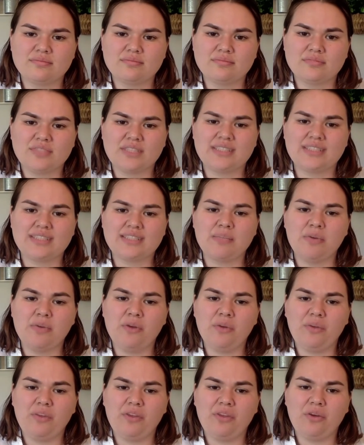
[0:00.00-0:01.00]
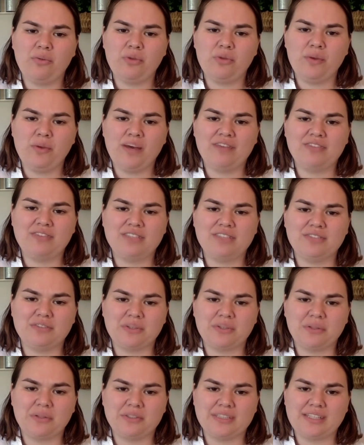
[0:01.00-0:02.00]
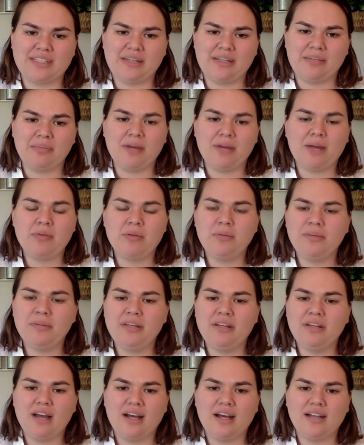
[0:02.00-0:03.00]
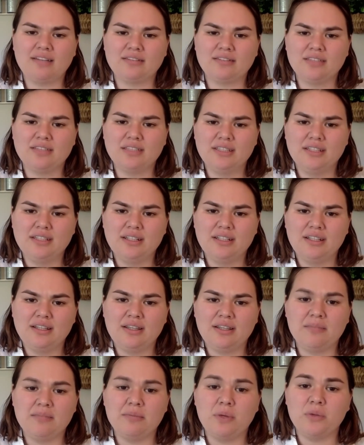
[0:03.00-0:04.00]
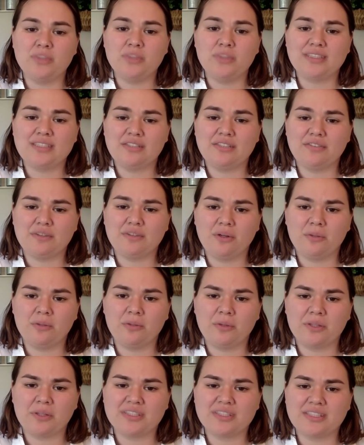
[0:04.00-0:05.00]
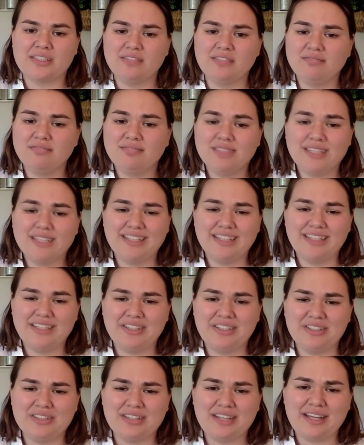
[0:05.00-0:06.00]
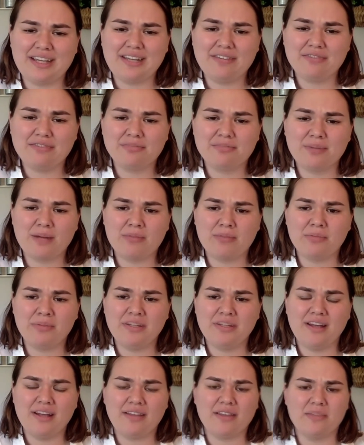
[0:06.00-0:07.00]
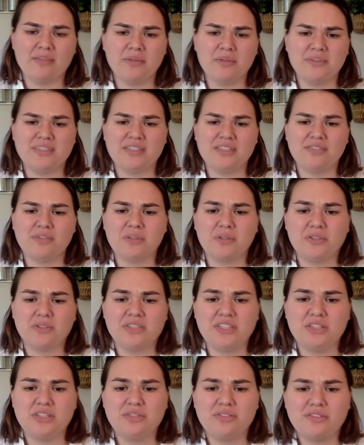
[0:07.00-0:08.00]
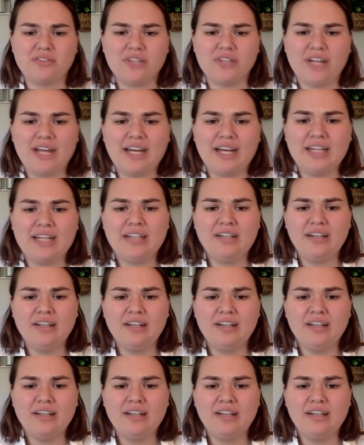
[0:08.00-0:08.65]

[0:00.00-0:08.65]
to someone with whom you have difficulty. Probably not the most difficult person in your life, probably not the most difficulty you've ever had,